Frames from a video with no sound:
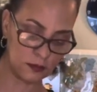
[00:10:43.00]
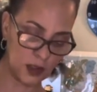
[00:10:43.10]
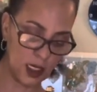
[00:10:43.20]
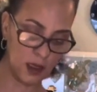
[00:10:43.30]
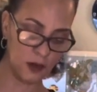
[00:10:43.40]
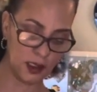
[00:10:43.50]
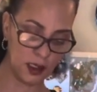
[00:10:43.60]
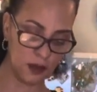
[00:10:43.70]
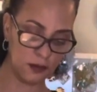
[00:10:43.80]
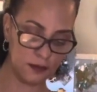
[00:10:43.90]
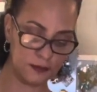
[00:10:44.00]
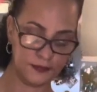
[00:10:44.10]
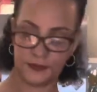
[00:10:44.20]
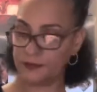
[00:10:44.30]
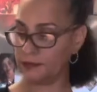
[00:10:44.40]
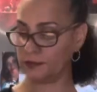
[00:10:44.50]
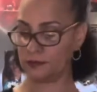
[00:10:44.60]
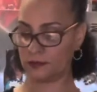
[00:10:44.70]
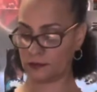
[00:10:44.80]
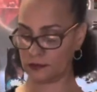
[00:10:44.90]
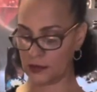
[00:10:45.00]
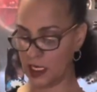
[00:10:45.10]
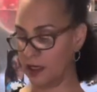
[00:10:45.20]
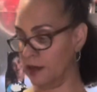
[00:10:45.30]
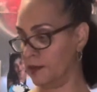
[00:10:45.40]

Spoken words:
There we go. Now,